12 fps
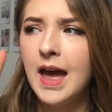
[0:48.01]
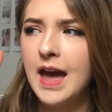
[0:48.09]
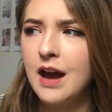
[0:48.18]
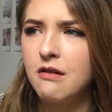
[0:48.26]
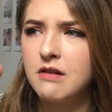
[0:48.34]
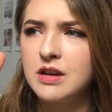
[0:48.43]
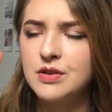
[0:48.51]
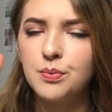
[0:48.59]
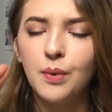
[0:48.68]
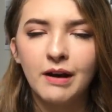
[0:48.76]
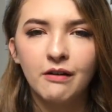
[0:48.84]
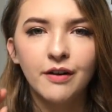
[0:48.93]
areas
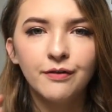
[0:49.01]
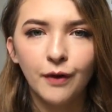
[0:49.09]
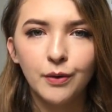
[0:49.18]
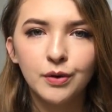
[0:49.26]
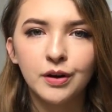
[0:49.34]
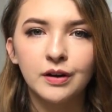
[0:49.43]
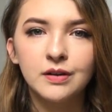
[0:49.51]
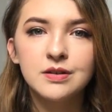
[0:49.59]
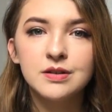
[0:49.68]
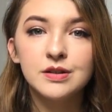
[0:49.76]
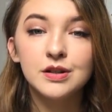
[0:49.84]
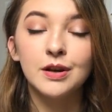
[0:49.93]
where I
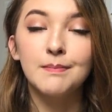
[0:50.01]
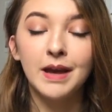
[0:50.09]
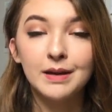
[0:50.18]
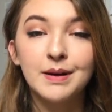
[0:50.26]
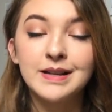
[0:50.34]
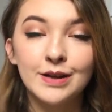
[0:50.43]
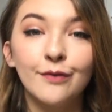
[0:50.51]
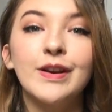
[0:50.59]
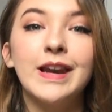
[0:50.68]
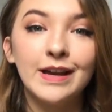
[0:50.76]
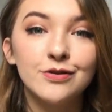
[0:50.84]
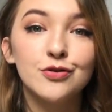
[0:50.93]
focus to make myself
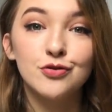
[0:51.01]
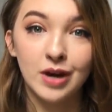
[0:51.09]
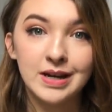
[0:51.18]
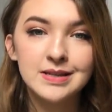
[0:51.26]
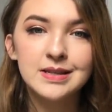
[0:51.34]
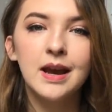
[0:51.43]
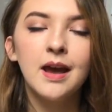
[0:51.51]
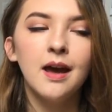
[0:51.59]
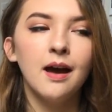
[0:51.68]
less stressed.